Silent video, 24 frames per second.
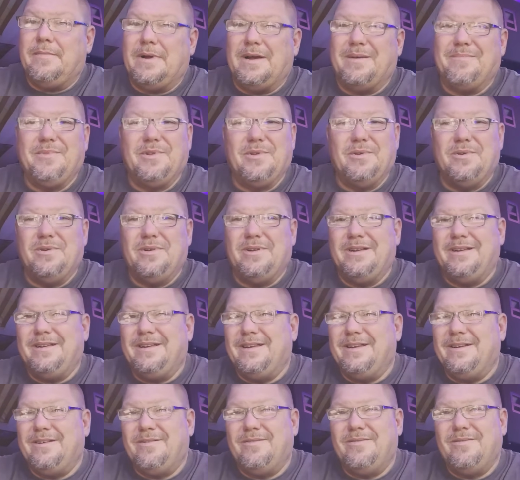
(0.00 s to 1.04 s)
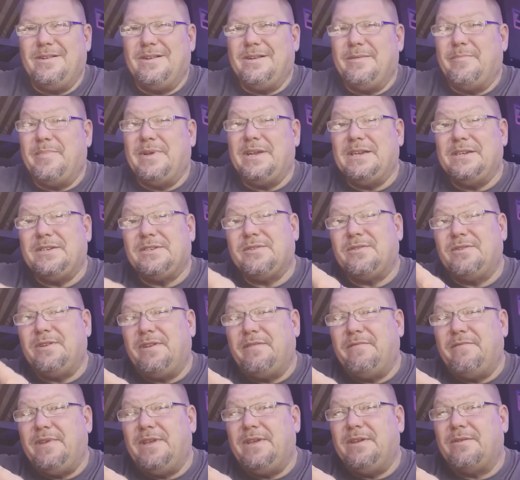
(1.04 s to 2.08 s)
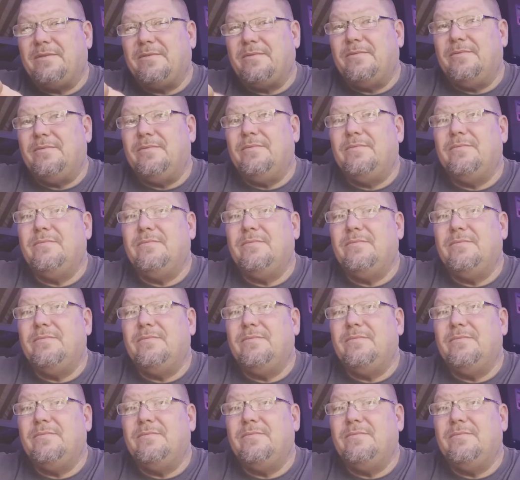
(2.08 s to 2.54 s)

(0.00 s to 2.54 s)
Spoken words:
I'm doing it, you know, it depends on your vehicle.